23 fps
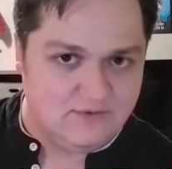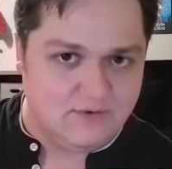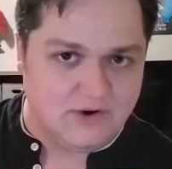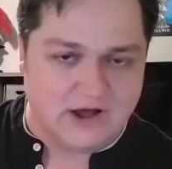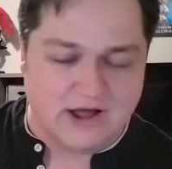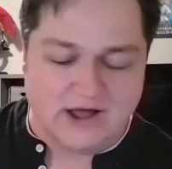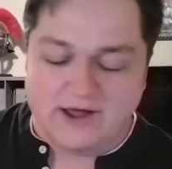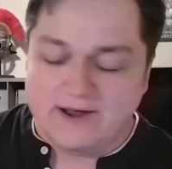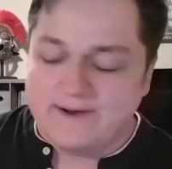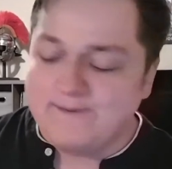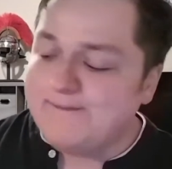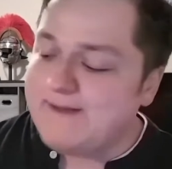
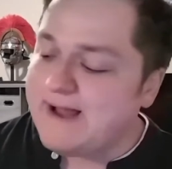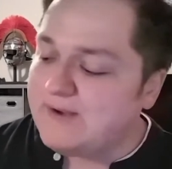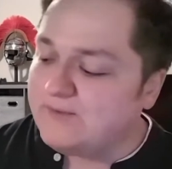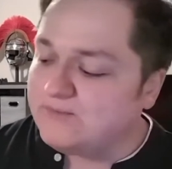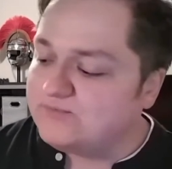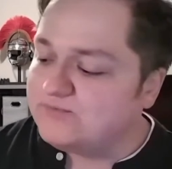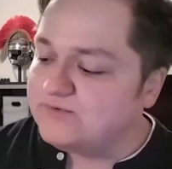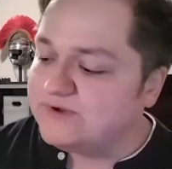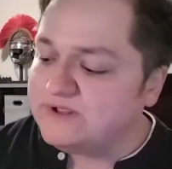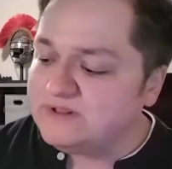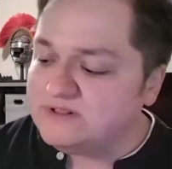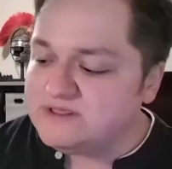I
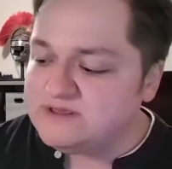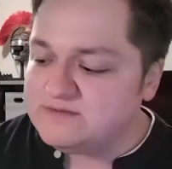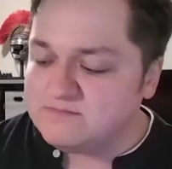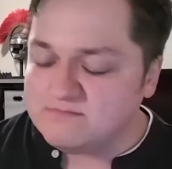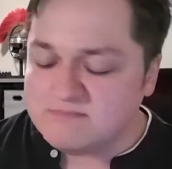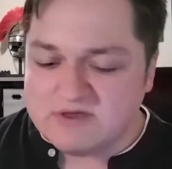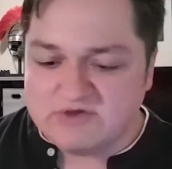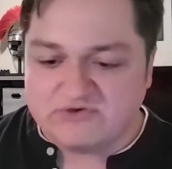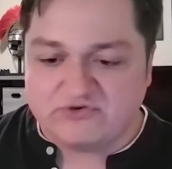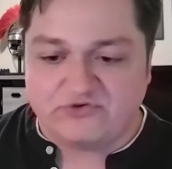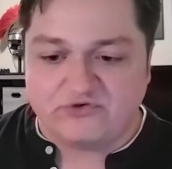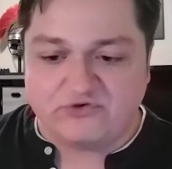really
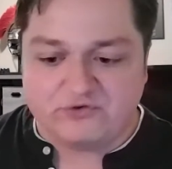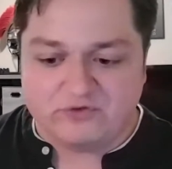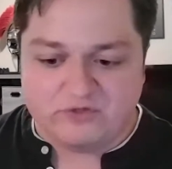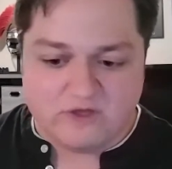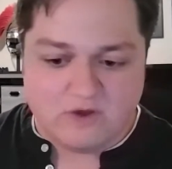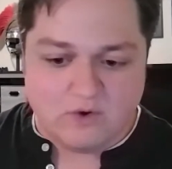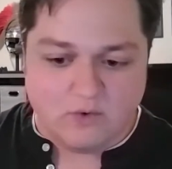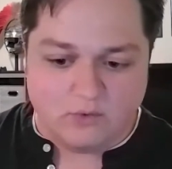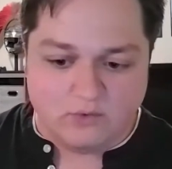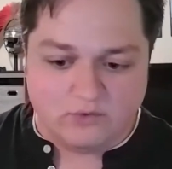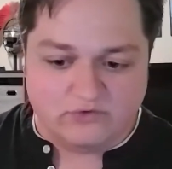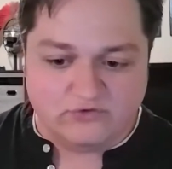missed
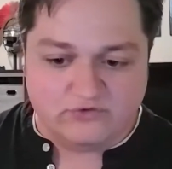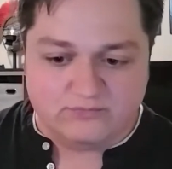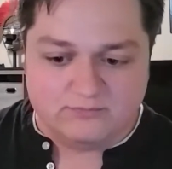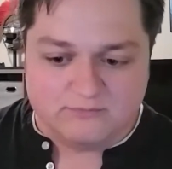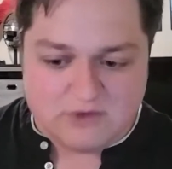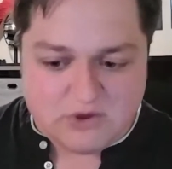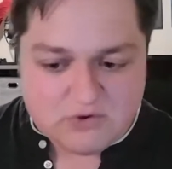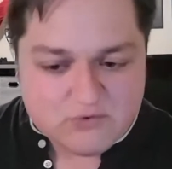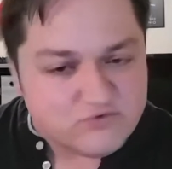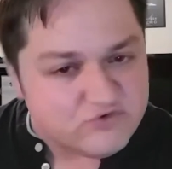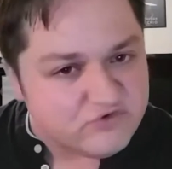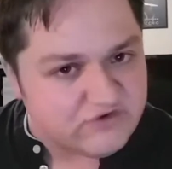the old
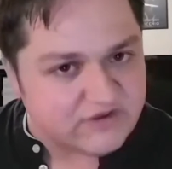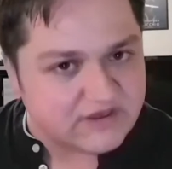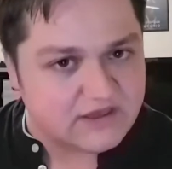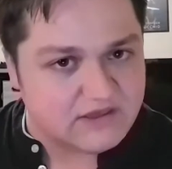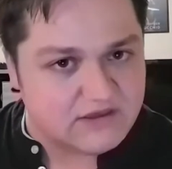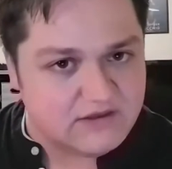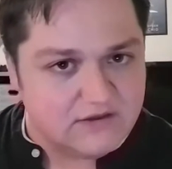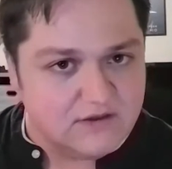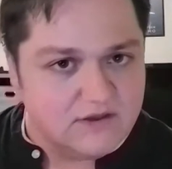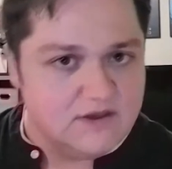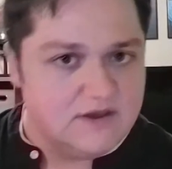music.